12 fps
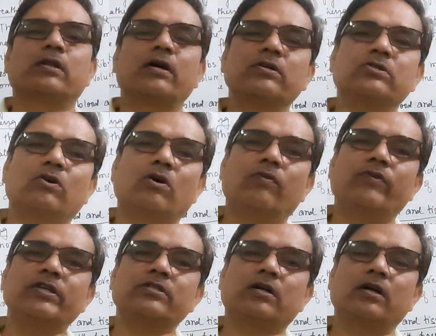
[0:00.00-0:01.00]
lungs
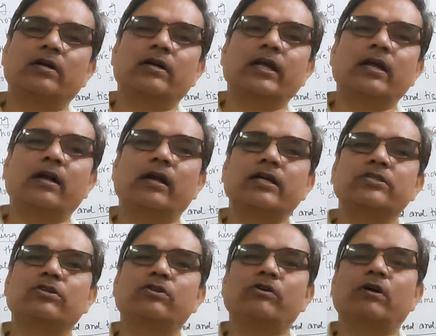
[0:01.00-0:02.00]
always contain
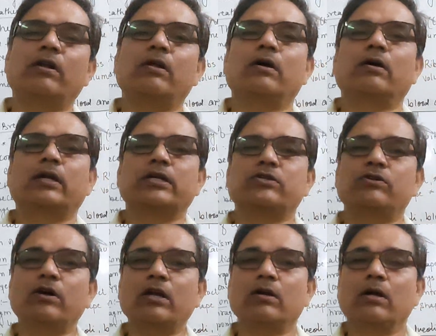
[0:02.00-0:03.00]

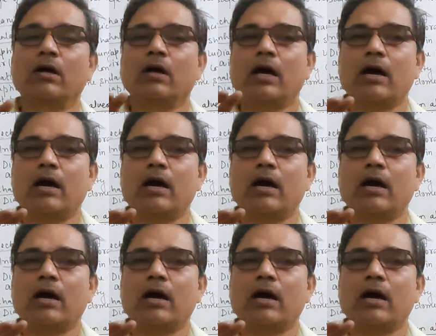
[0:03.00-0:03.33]
residual